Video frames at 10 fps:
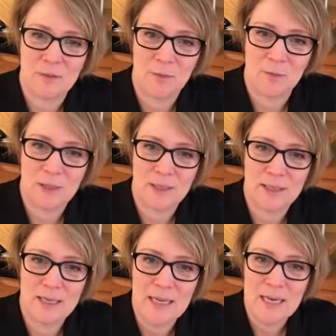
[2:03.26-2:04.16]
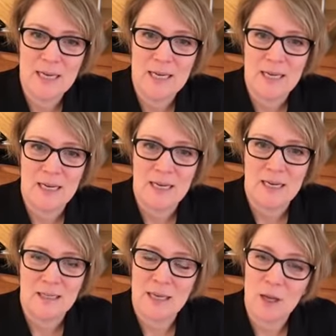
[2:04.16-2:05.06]
really
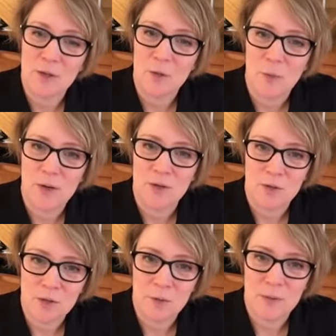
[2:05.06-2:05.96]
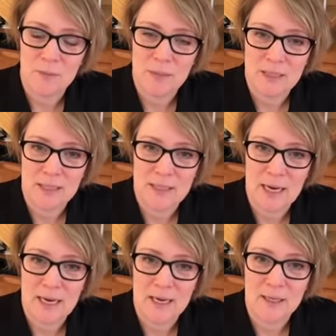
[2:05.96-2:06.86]
tells you what you should do with the missing data.